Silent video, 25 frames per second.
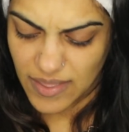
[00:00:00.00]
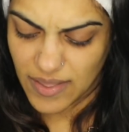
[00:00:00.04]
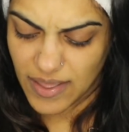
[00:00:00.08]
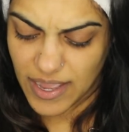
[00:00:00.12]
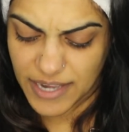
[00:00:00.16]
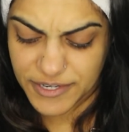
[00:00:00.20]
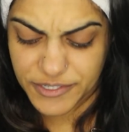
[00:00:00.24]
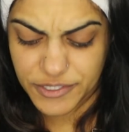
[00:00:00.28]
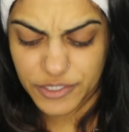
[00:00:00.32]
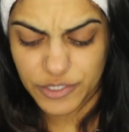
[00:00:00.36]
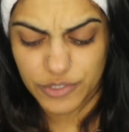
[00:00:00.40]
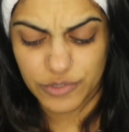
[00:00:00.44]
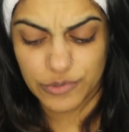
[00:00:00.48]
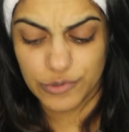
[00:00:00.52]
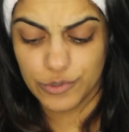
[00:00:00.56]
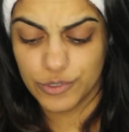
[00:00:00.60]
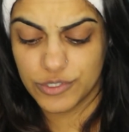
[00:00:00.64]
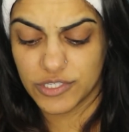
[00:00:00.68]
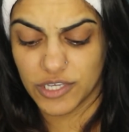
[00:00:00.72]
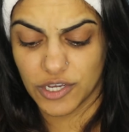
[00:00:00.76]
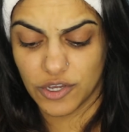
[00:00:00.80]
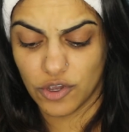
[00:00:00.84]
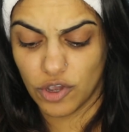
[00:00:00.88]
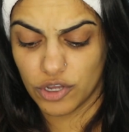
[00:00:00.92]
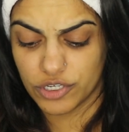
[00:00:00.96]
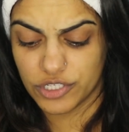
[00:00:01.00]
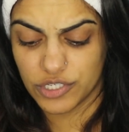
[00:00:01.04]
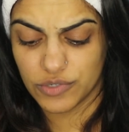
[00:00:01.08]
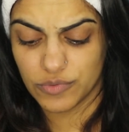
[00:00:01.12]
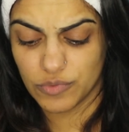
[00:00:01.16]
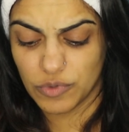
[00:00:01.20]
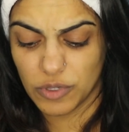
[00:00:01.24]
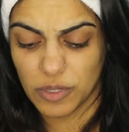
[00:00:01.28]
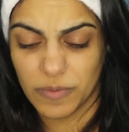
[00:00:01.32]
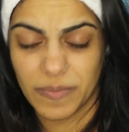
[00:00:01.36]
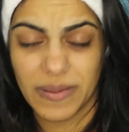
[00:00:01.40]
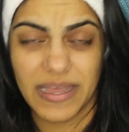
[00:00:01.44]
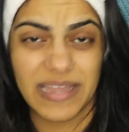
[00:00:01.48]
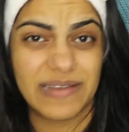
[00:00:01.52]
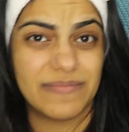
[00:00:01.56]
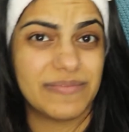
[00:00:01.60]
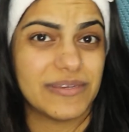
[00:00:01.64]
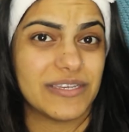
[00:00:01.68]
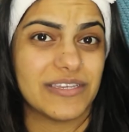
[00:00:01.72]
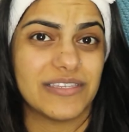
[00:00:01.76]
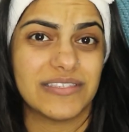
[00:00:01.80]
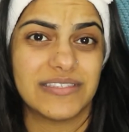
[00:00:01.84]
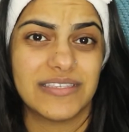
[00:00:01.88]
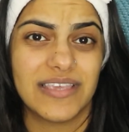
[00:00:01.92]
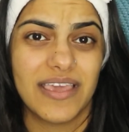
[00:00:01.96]
I don't use the cotton wool pad
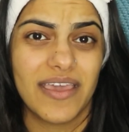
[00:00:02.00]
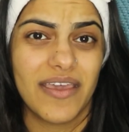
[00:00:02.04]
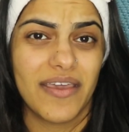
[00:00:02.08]
because